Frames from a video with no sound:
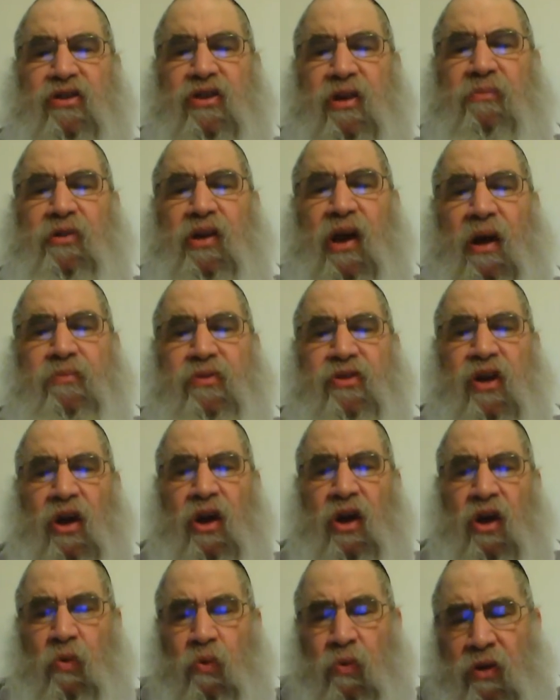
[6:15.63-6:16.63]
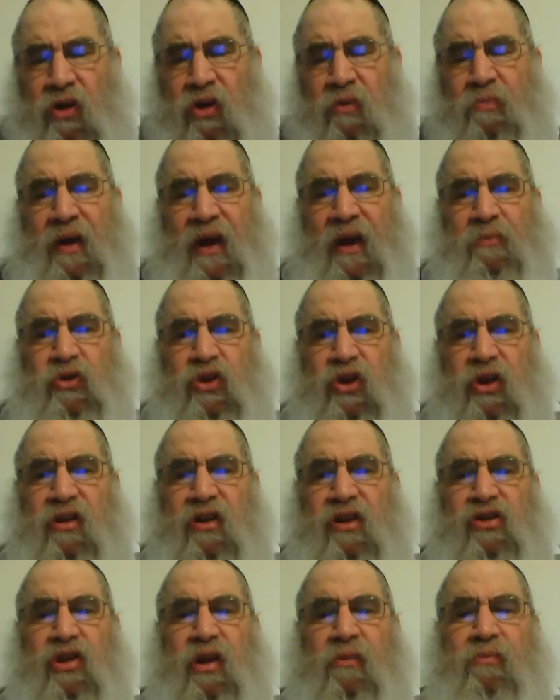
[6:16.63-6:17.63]
Sometimes, we'll learn b'hamshel,
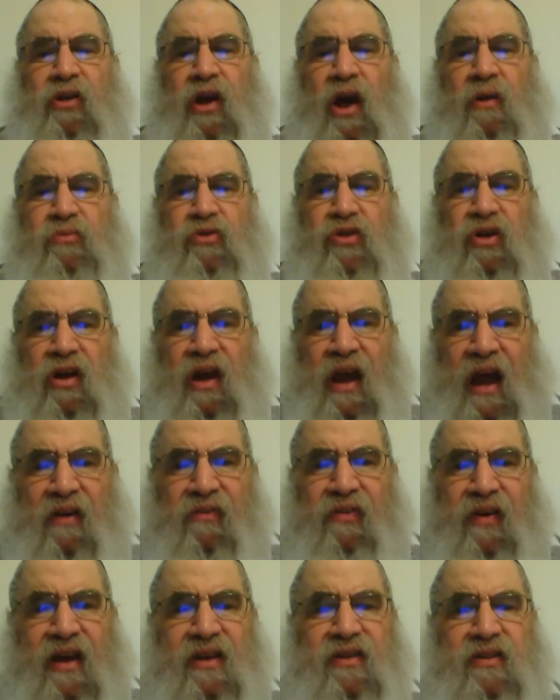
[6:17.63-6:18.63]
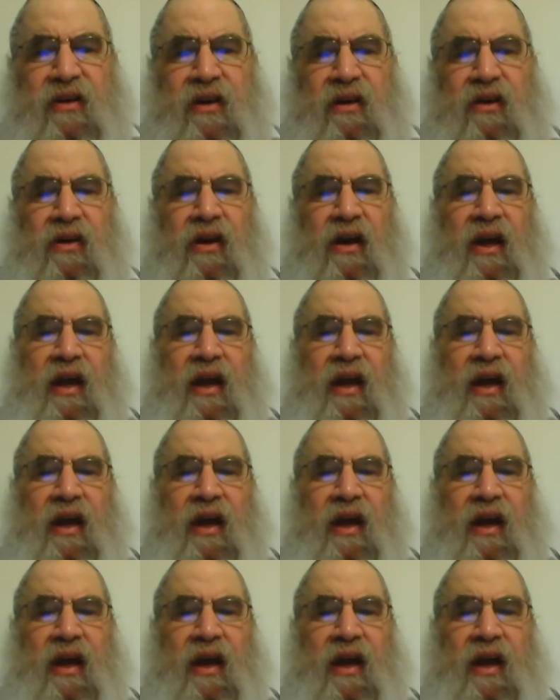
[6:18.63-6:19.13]
that sometimes you have Hezger